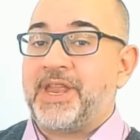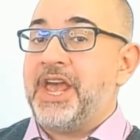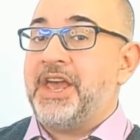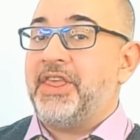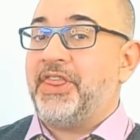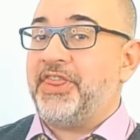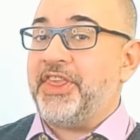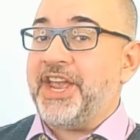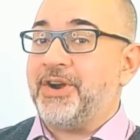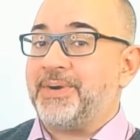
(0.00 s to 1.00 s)

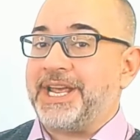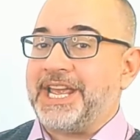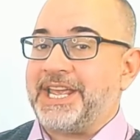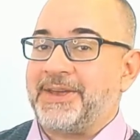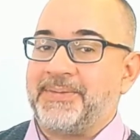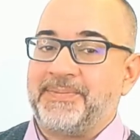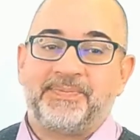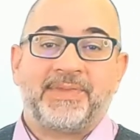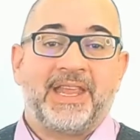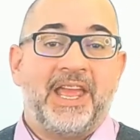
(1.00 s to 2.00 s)
Theory.
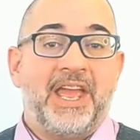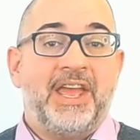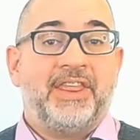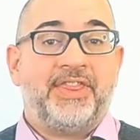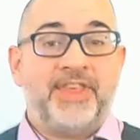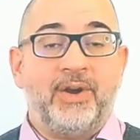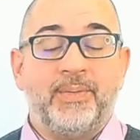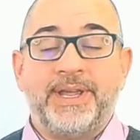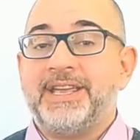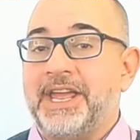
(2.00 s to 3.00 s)
Theory
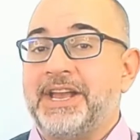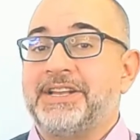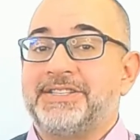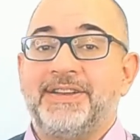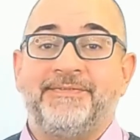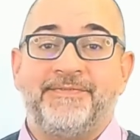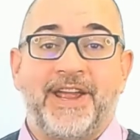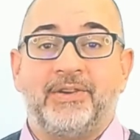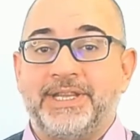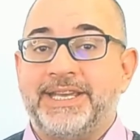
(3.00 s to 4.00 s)
is a
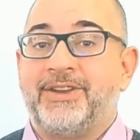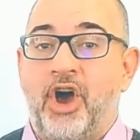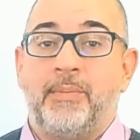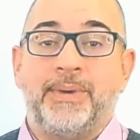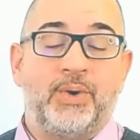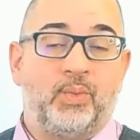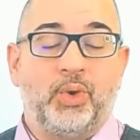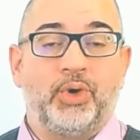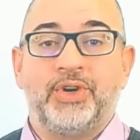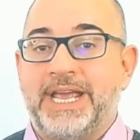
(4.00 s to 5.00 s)
fairly common
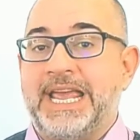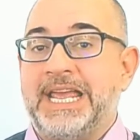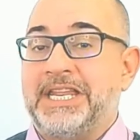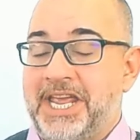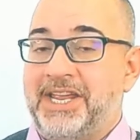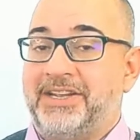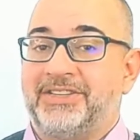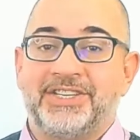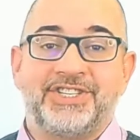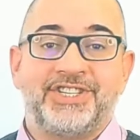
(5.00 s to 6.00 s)
word in
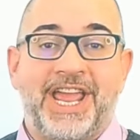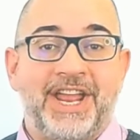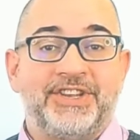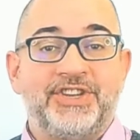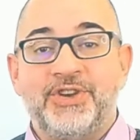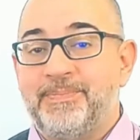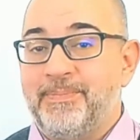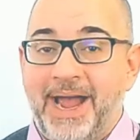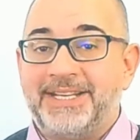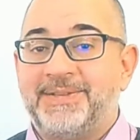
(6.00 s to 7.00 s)
English, and you
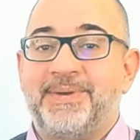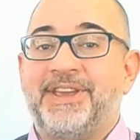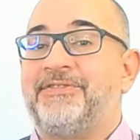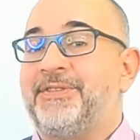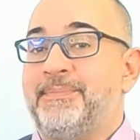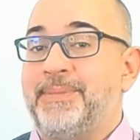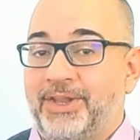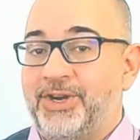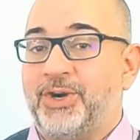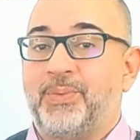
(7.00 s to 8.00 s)
might be familiar
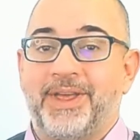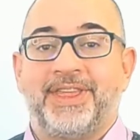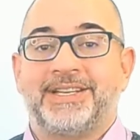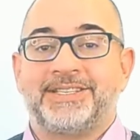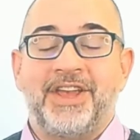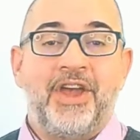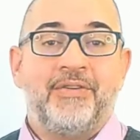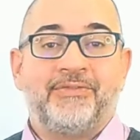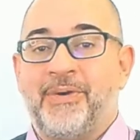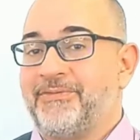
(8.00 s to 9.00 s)
with it
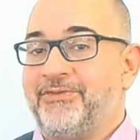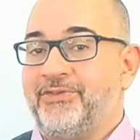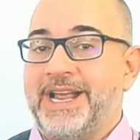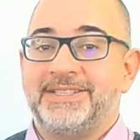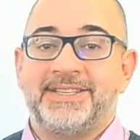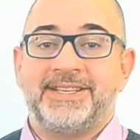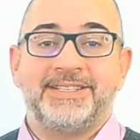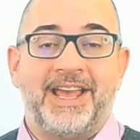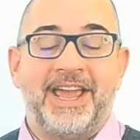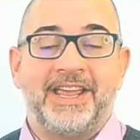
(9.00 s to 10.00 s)
from phrases
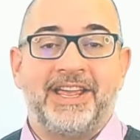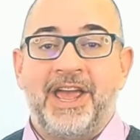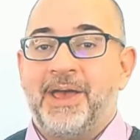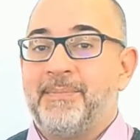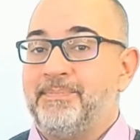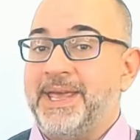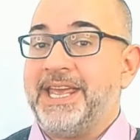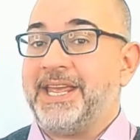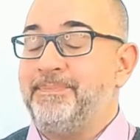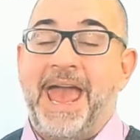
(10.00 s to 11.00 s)
like Big
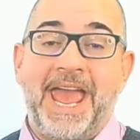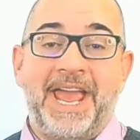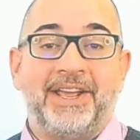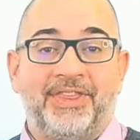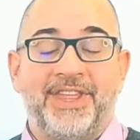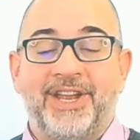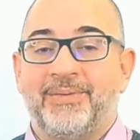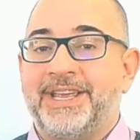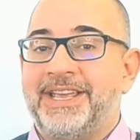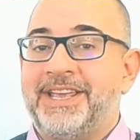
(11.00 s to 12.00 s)
Bang
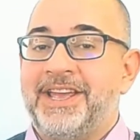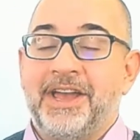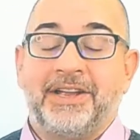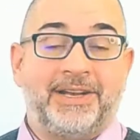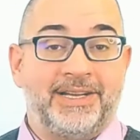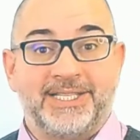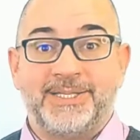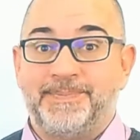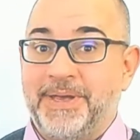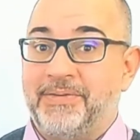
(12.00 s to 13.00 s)
Theory,
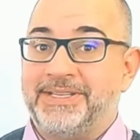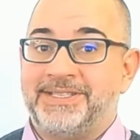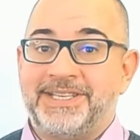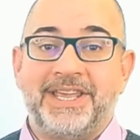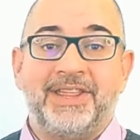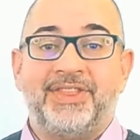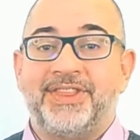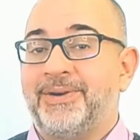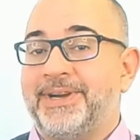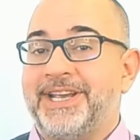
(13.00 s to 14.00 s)
conspiracy
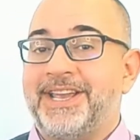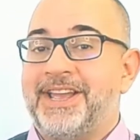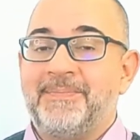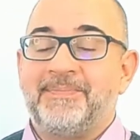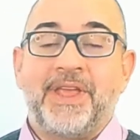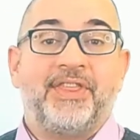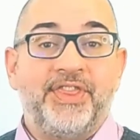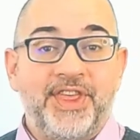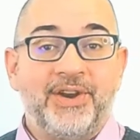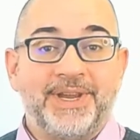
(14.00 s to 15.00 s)
theory,
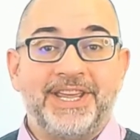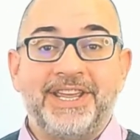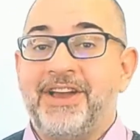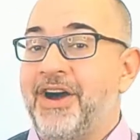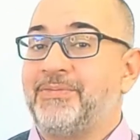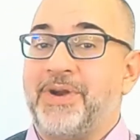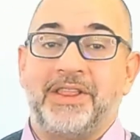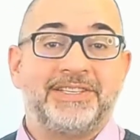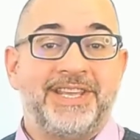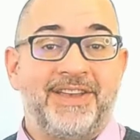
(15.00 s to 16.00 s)
theory of
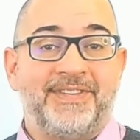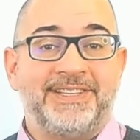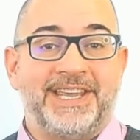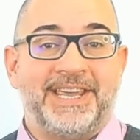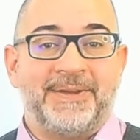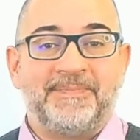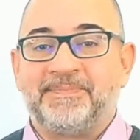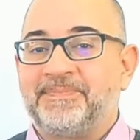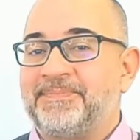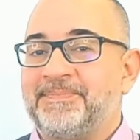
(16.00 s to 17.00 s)
relativity.
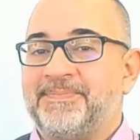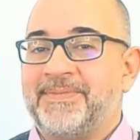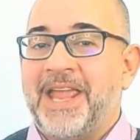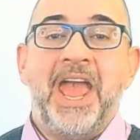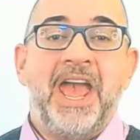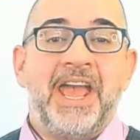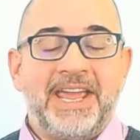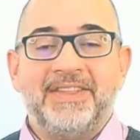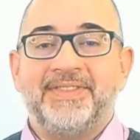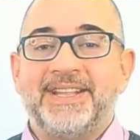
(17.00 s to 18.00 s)

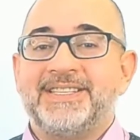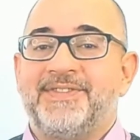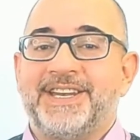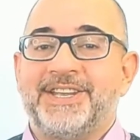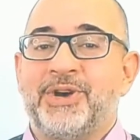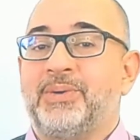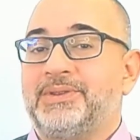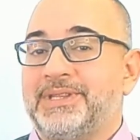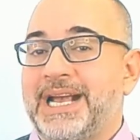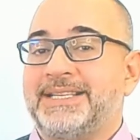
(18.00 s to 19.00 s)
In this video,
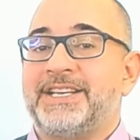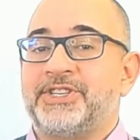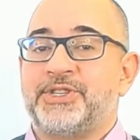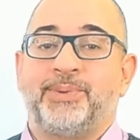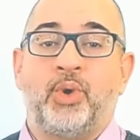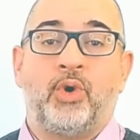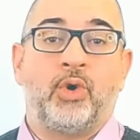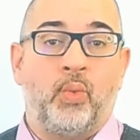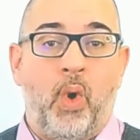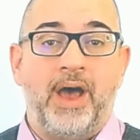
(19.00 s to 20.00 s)
let's explore
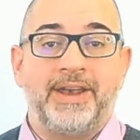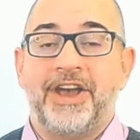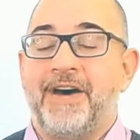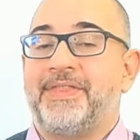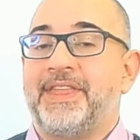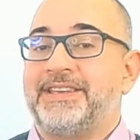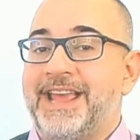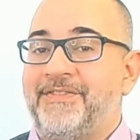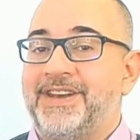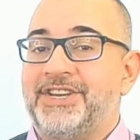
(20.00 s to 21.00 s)
one of the
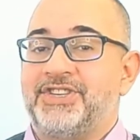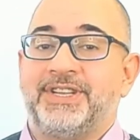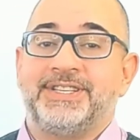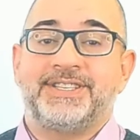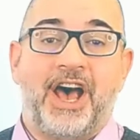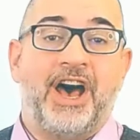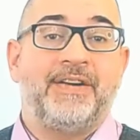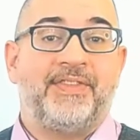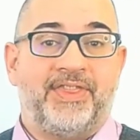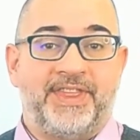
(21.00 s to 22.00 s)
definitions of
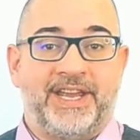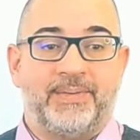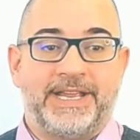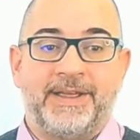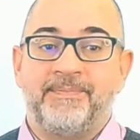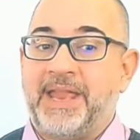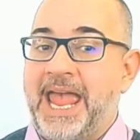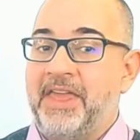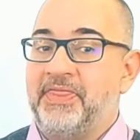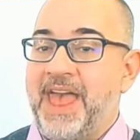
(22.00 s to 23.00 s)
theory, and
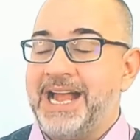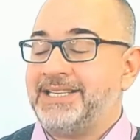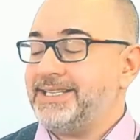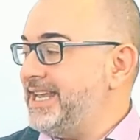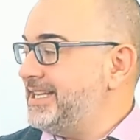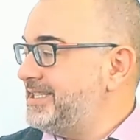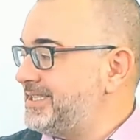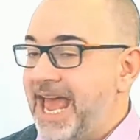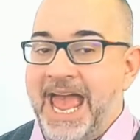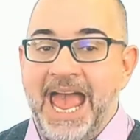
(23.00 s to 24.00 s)
that is
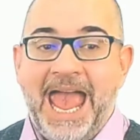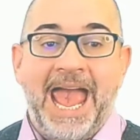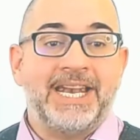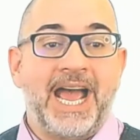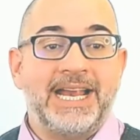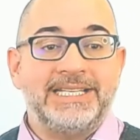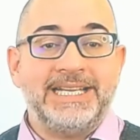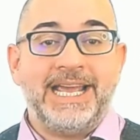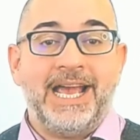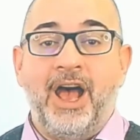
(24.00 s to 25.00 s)
an
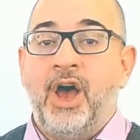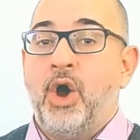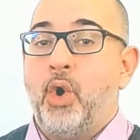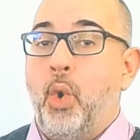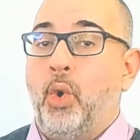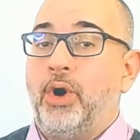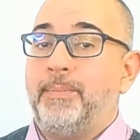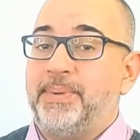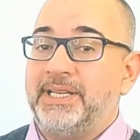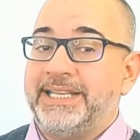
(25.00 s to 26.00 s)
idea or
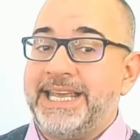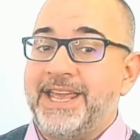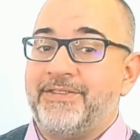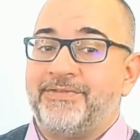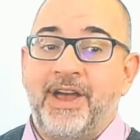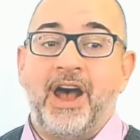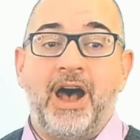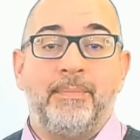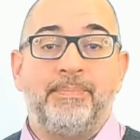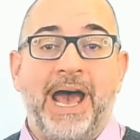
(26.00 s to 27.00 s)
belief
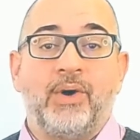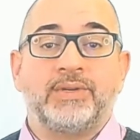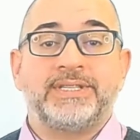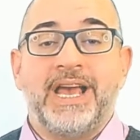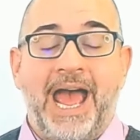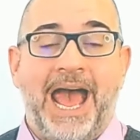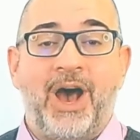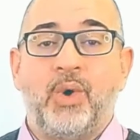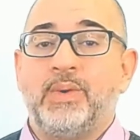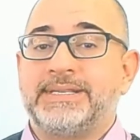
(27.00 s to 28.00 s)
about how
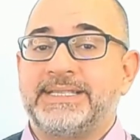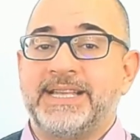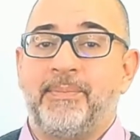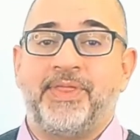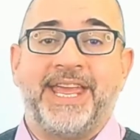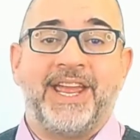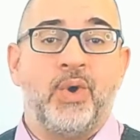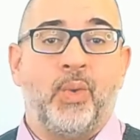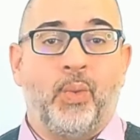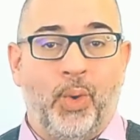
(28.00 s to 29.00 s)
something
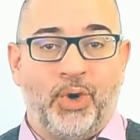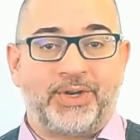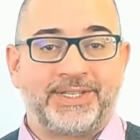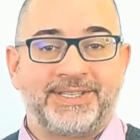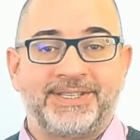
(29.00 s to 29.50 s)
works.